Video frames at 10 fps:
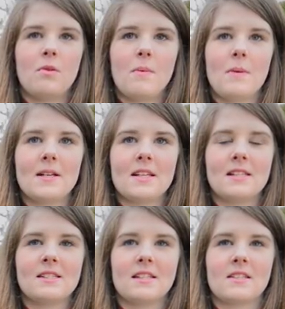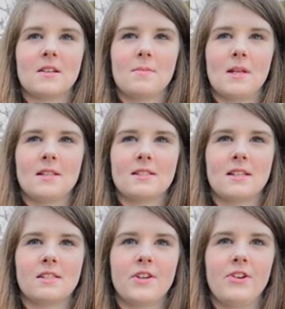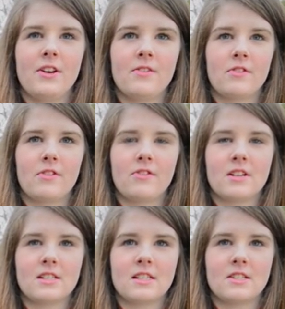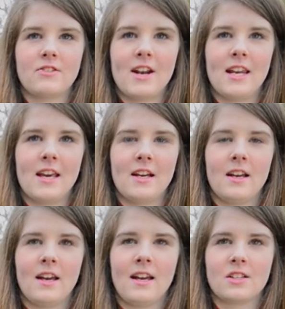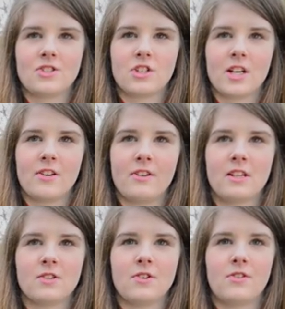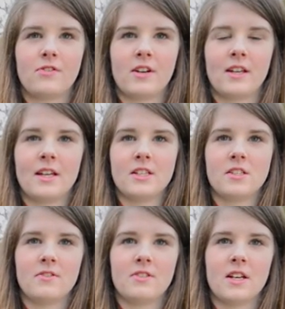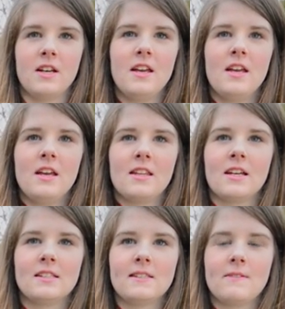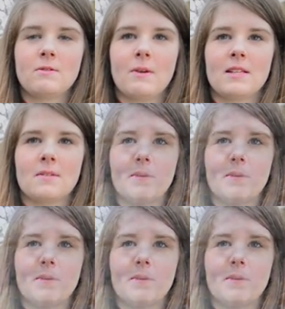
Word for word: 1x10 setup means there's no need for a front derailleur, extra chainrings or a front gear shifter. That saves weight